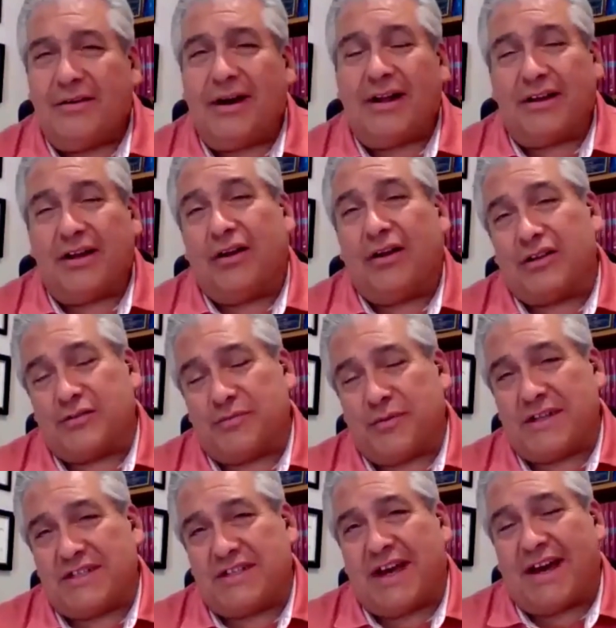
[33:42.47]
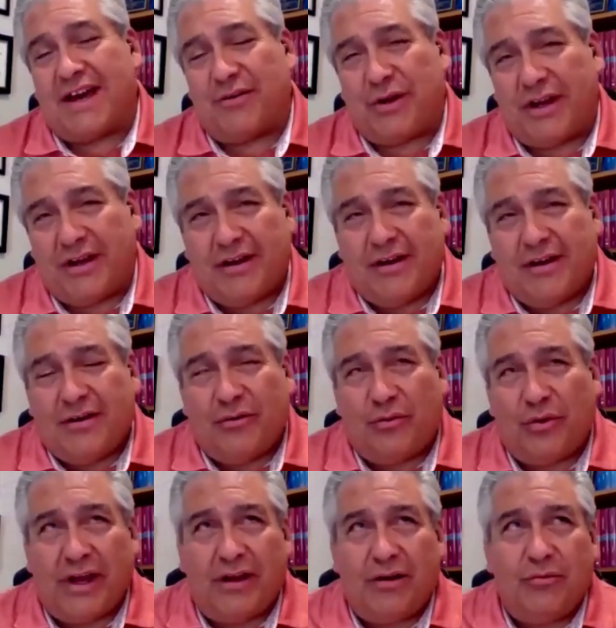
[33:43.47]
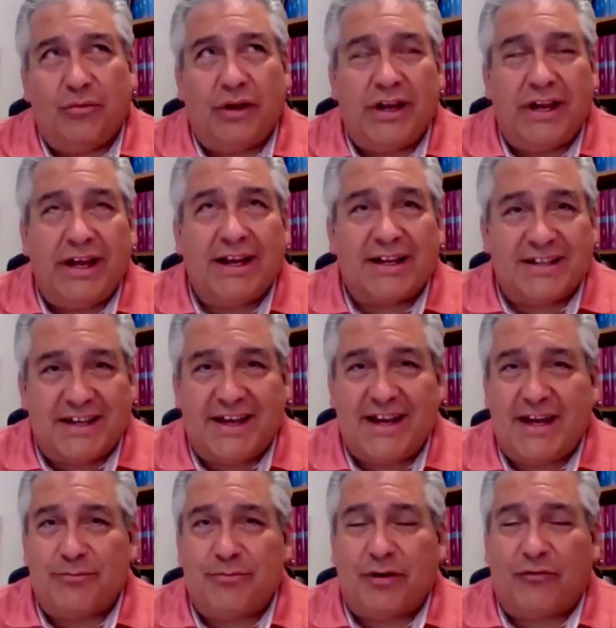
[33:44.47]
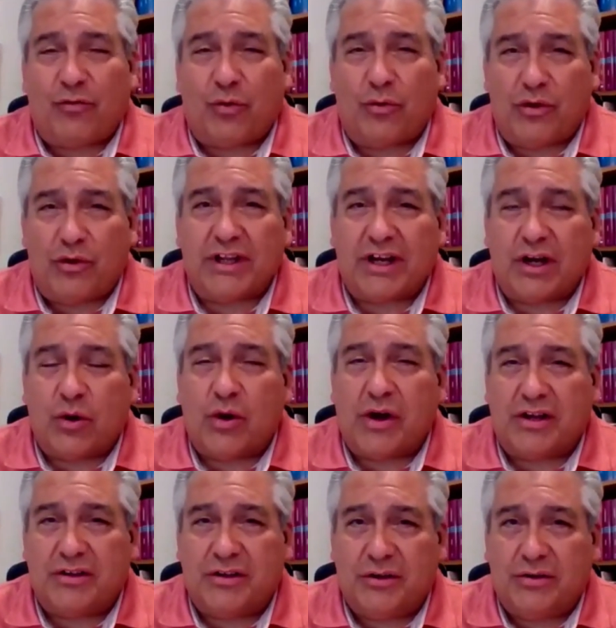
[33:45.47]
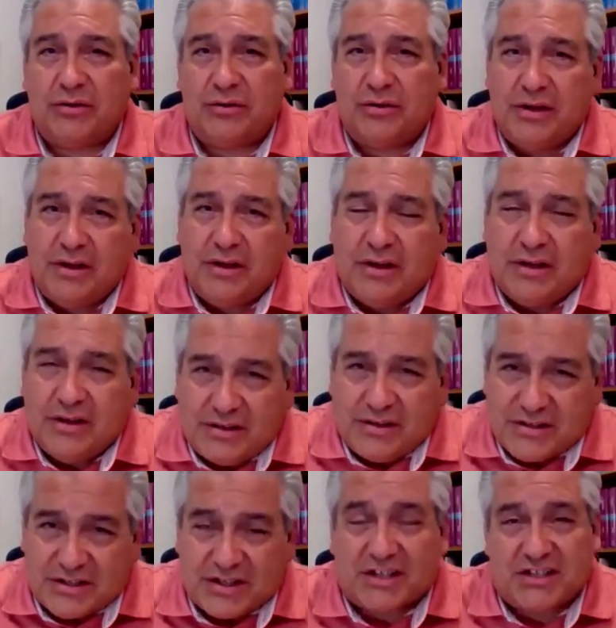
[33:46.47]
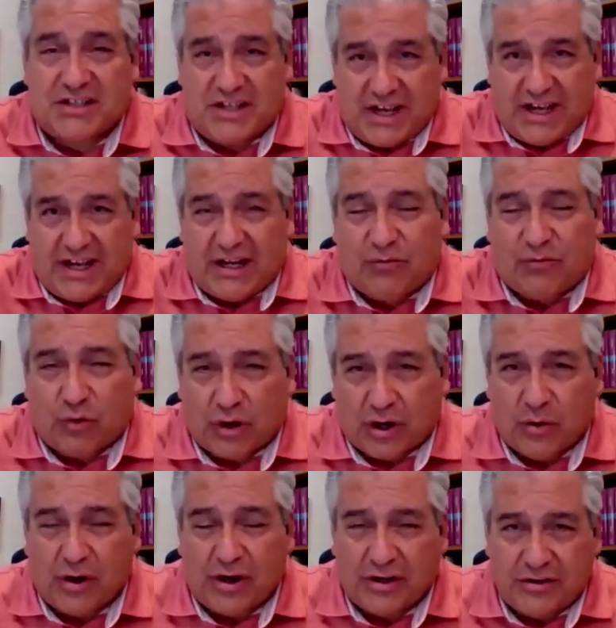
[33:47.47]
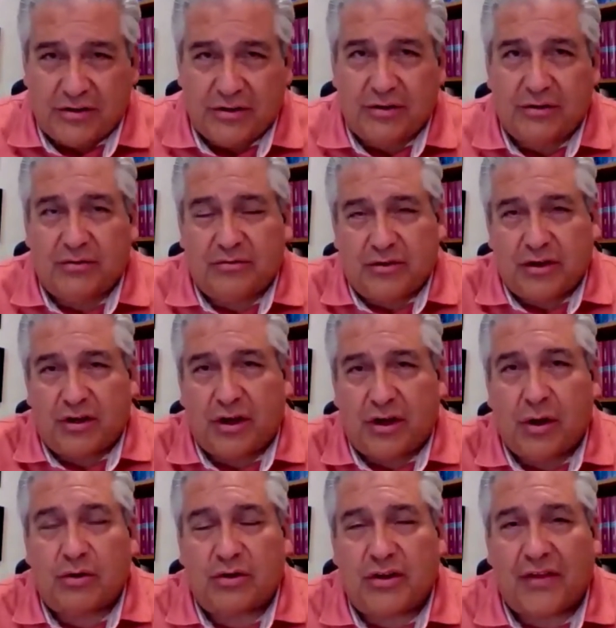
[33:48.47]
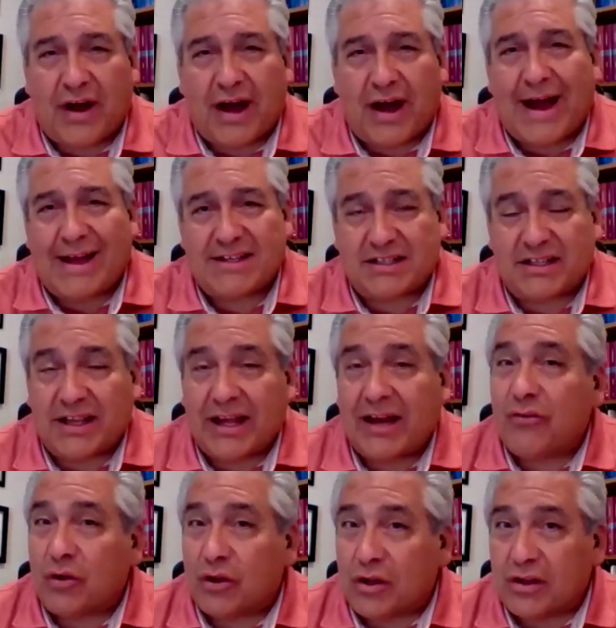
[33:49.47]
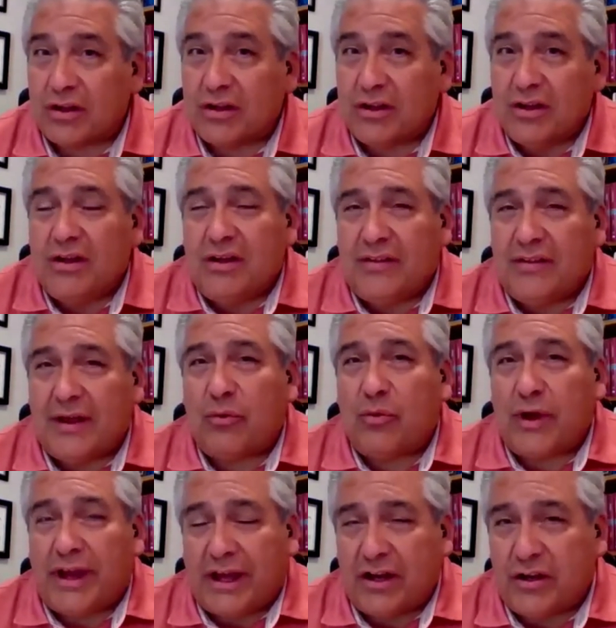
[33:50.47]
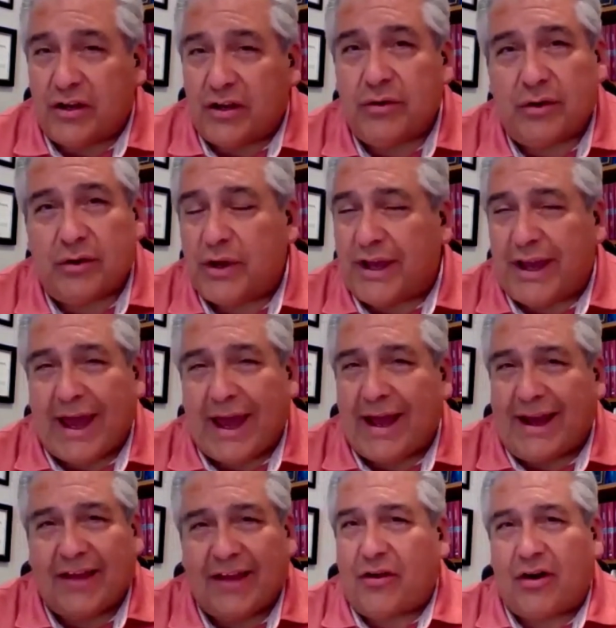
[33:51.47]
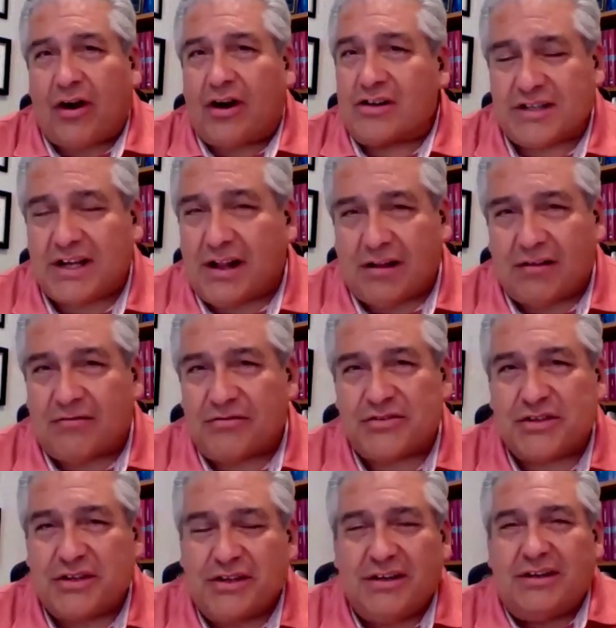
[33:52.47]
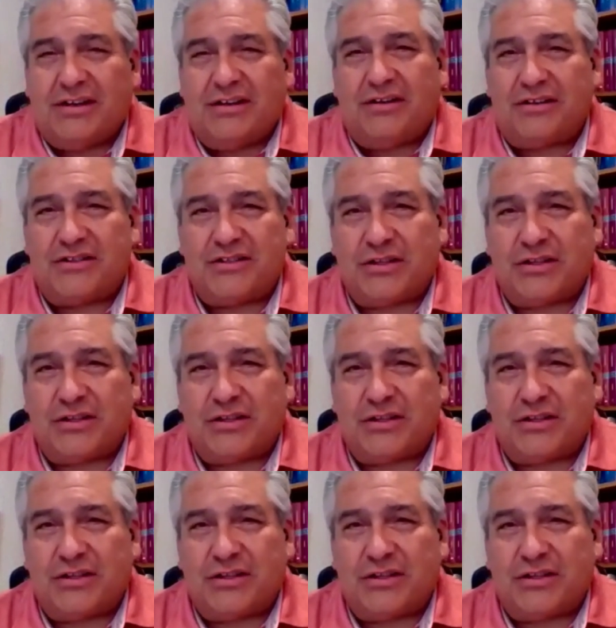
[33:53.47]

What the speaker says: Well, you know, it's been said, we need a team if we're really going to succeed, if we're going to go to the highest level that we can do it. We can't get there ourselves. And